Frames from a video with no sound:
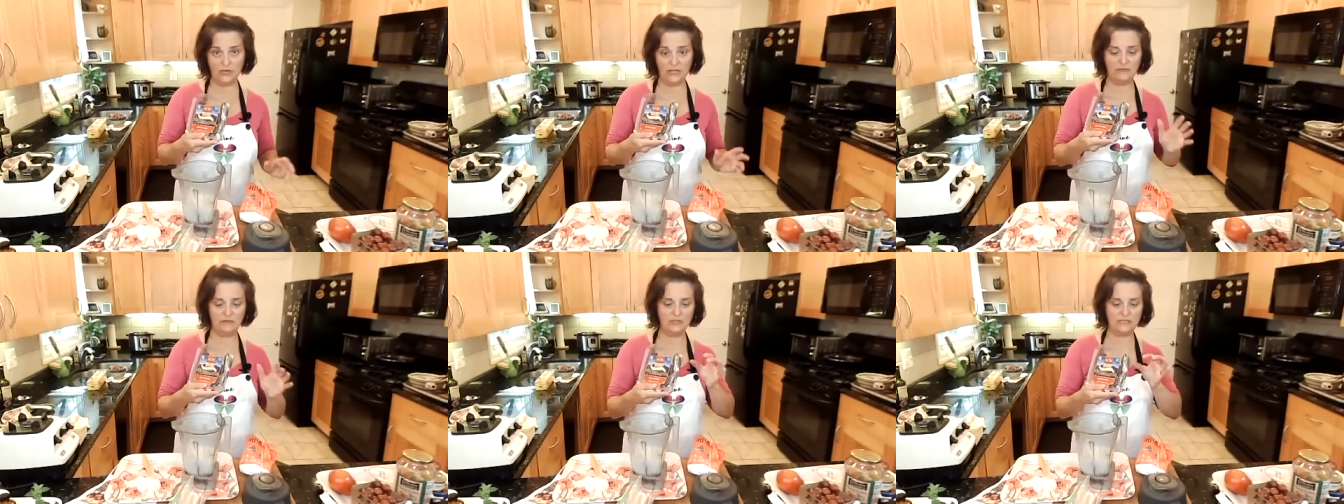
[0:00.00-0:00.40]

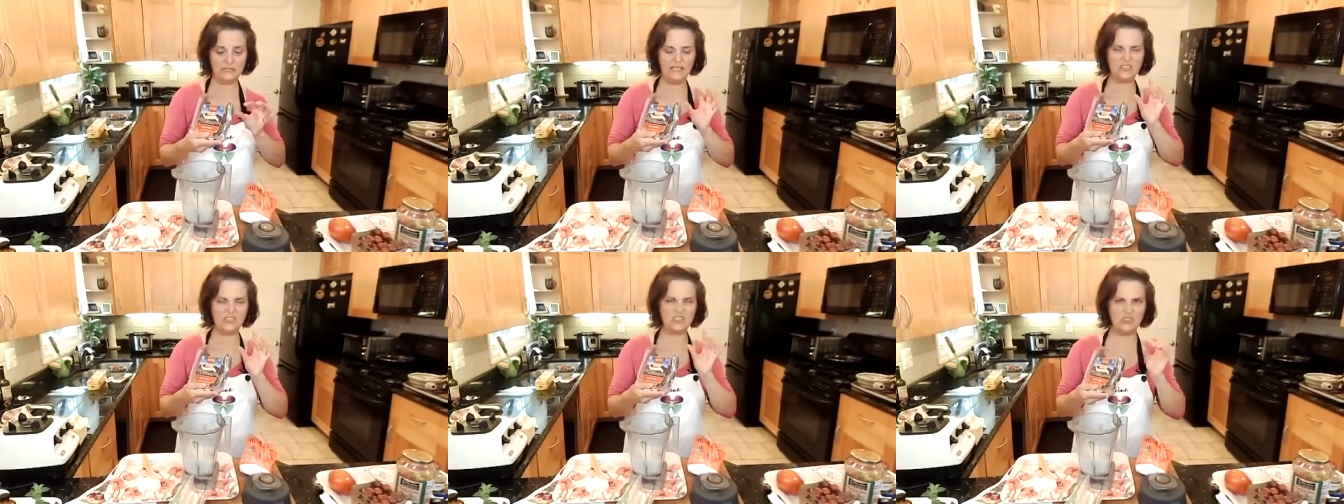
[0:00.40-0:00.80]
And if the
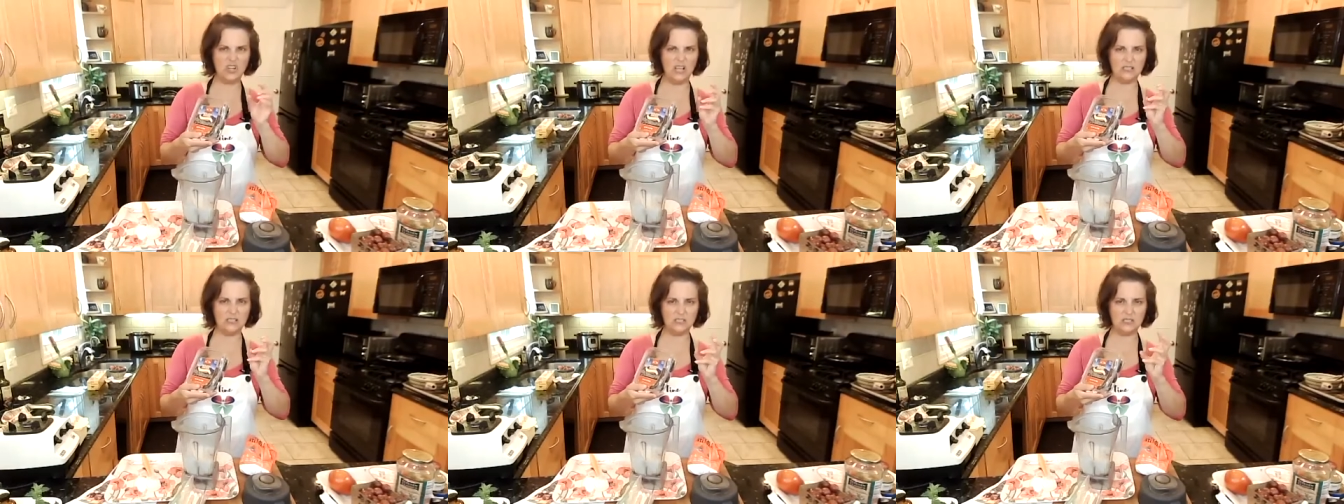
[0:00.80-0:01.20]
dates are
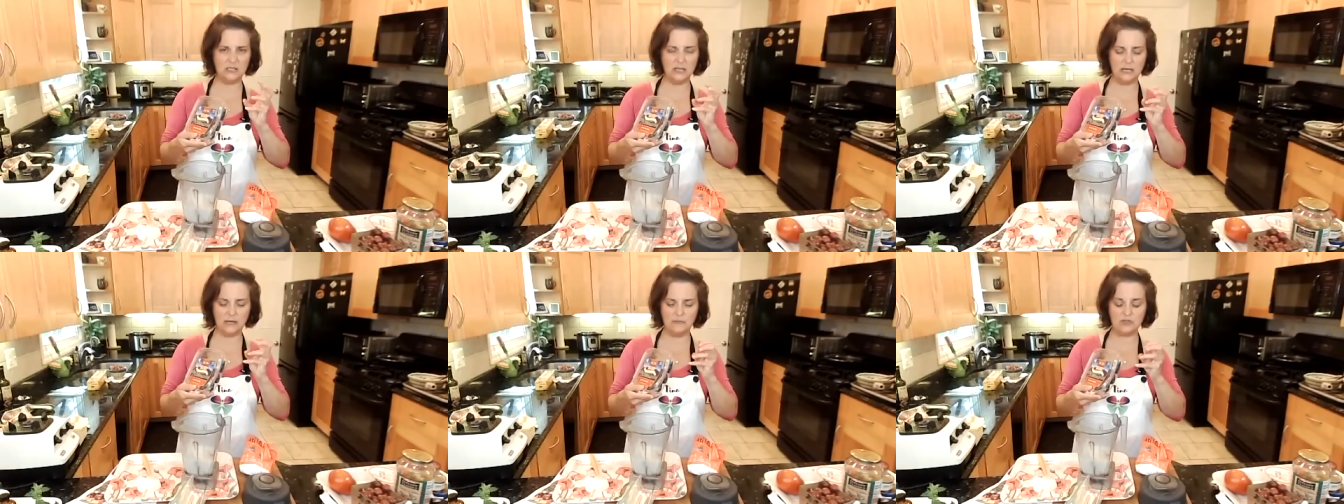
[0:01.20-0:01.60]
not
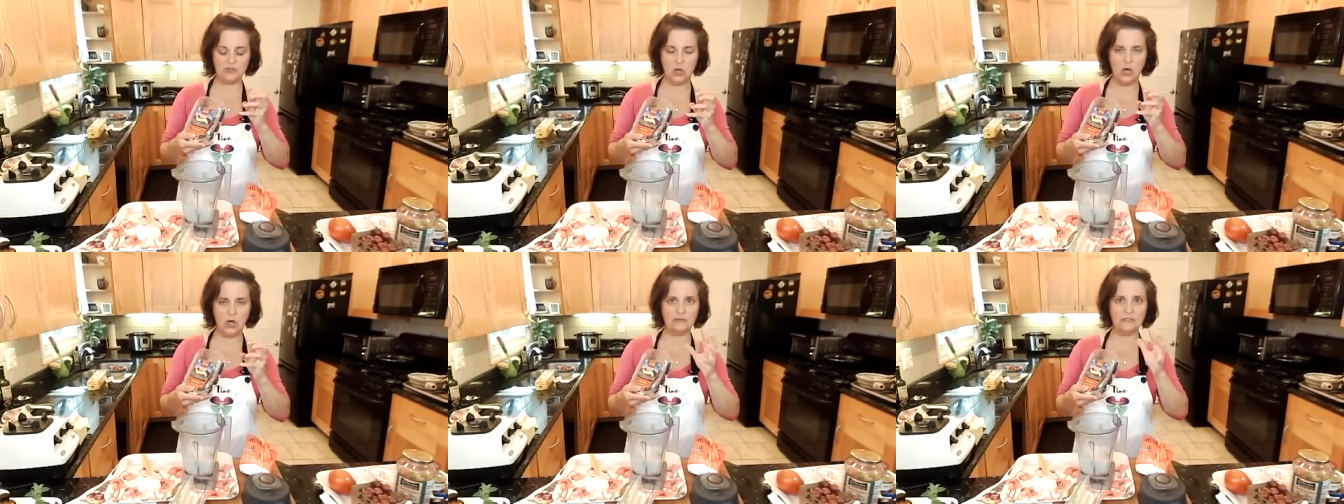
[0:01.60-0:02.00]

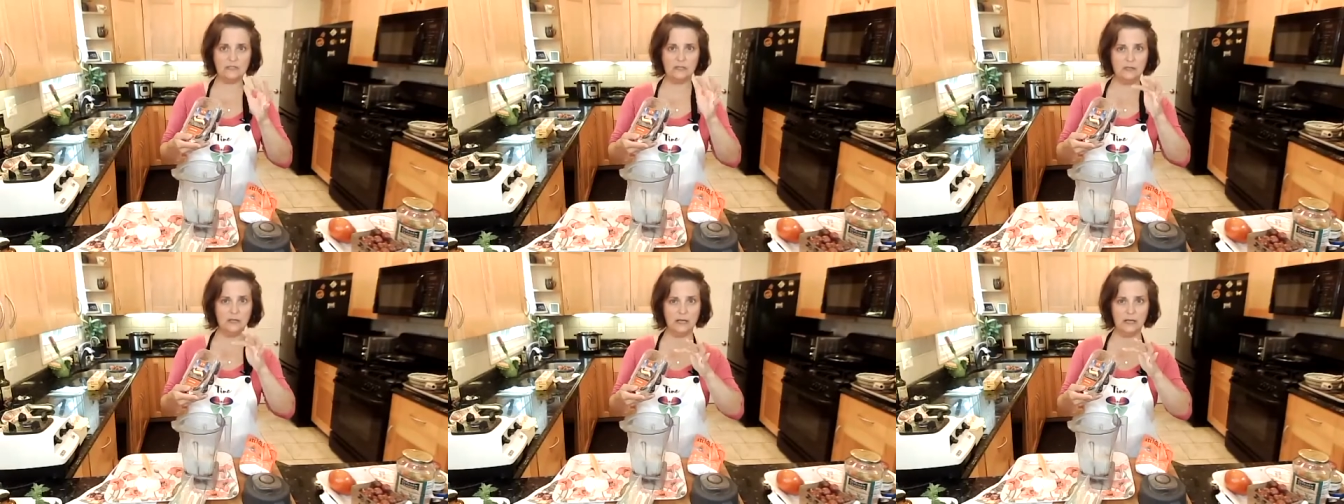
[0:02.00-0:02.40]
soft,
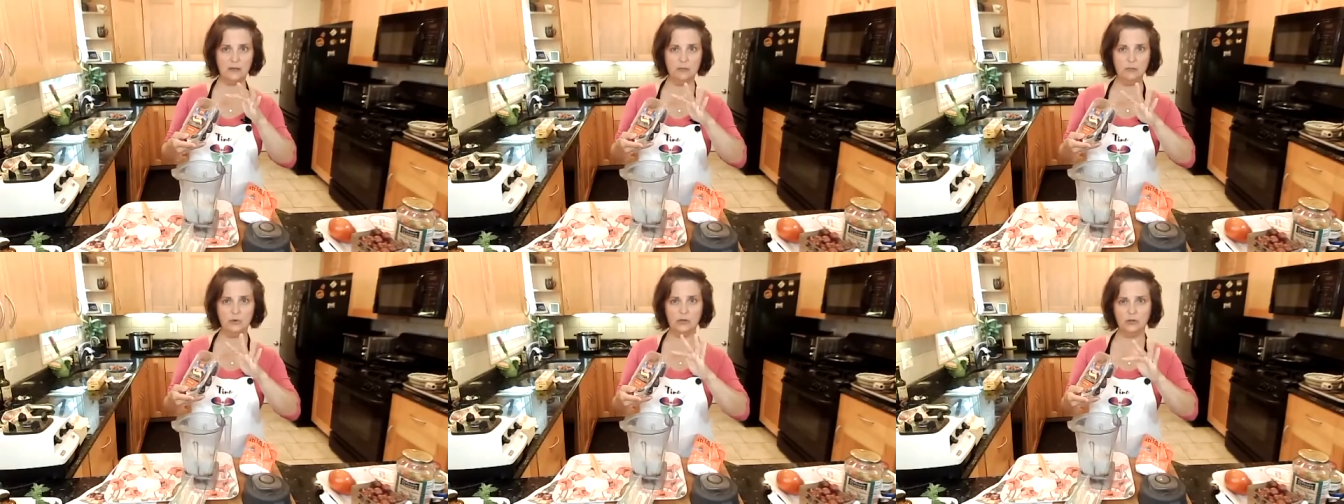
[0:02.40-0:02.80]

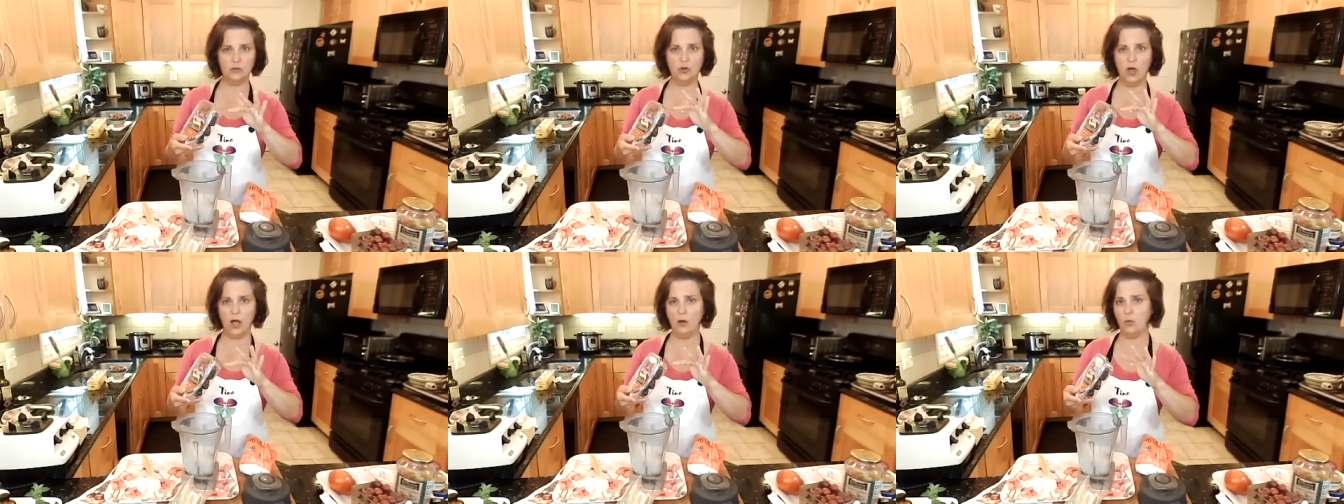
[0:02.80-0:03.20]
put a
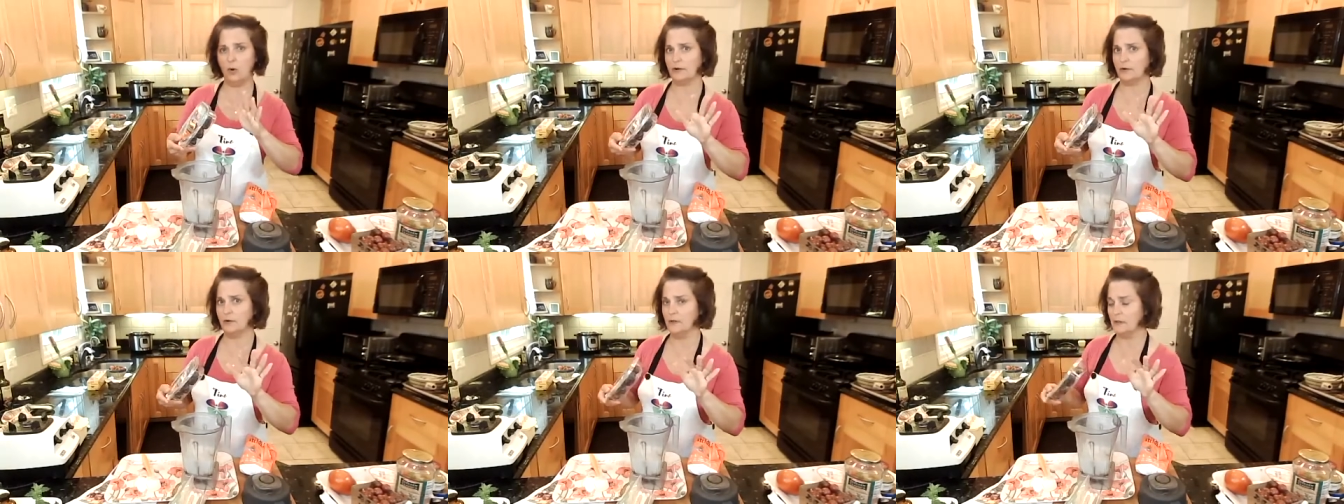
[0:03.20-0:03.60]
little hot
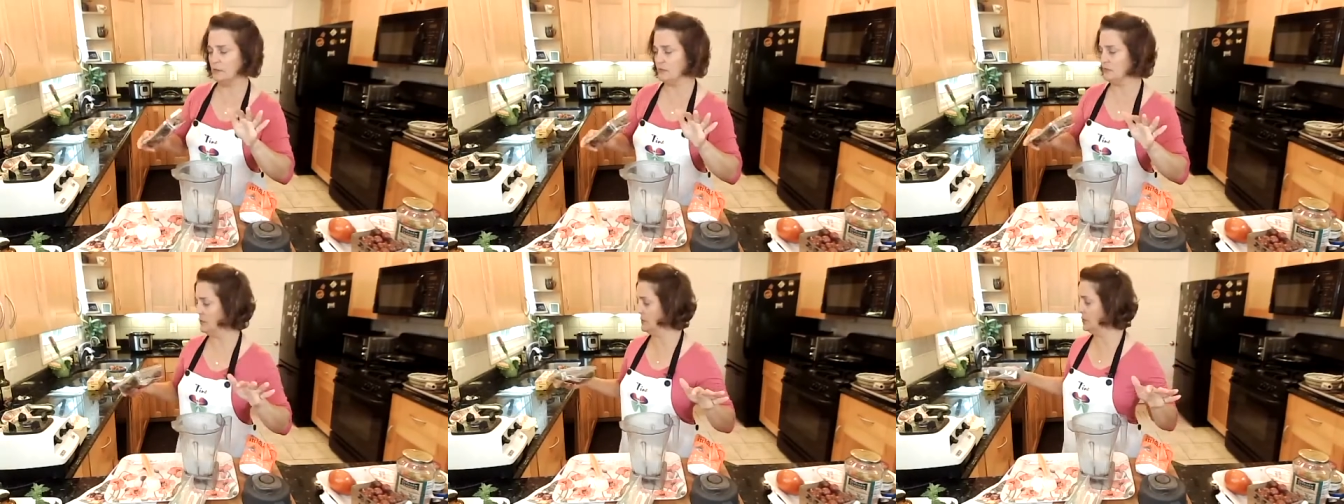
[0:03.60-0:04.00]
water on them
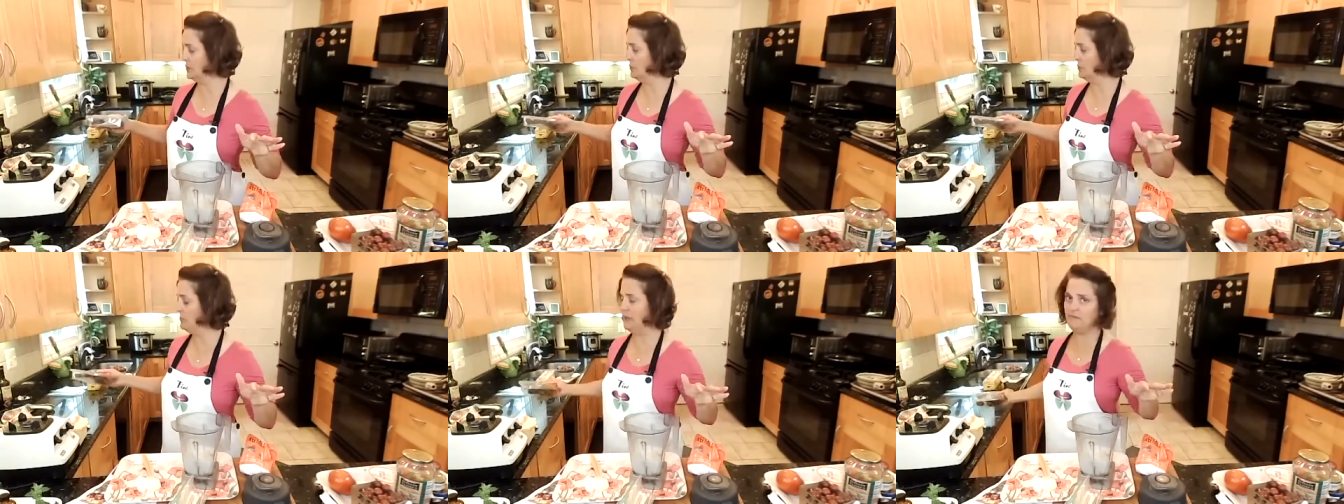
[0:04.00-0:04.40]
for a
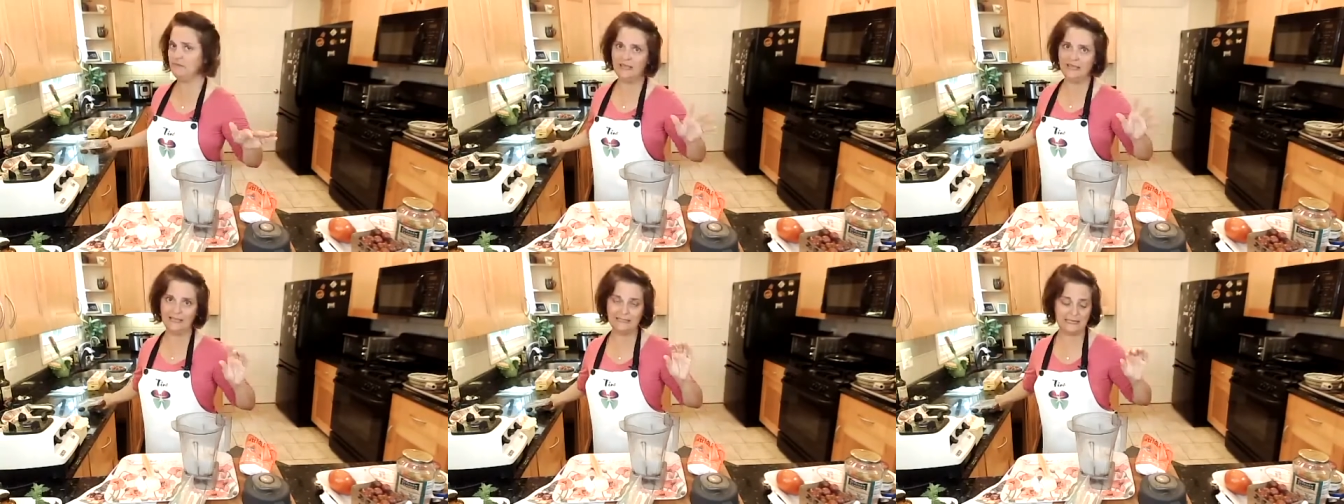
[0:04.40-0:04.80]
little bit
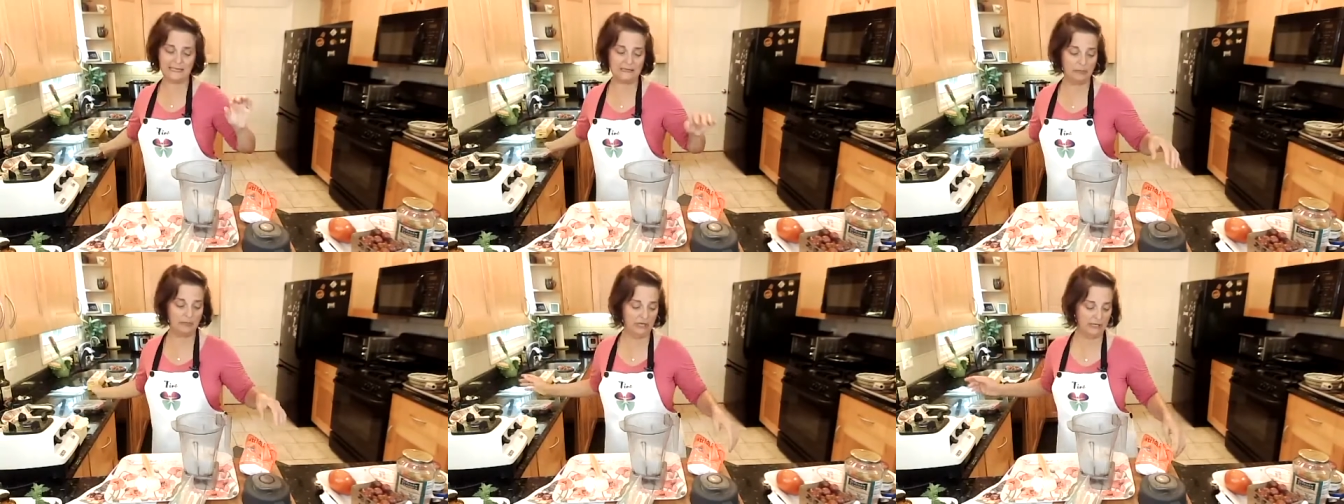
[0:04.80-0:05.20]
and take
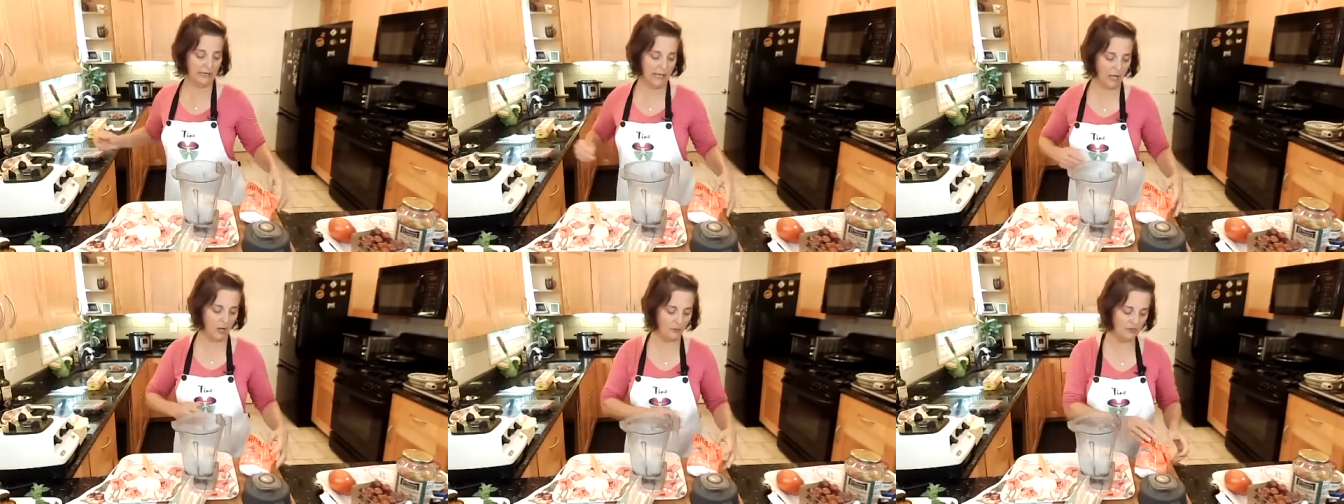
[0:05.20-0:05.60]
the pit
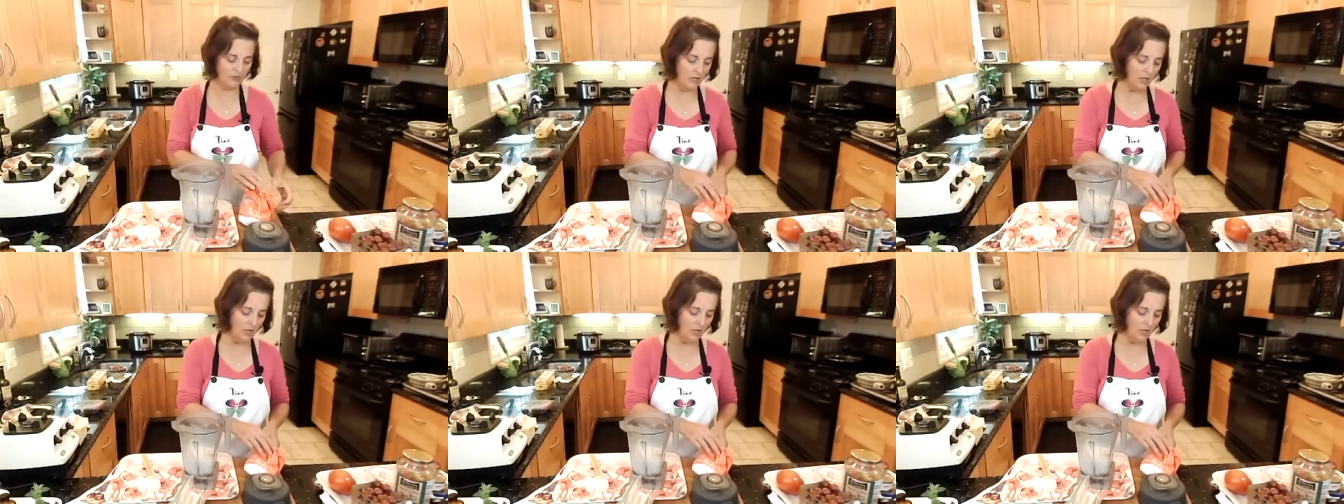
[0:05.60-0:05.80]
out.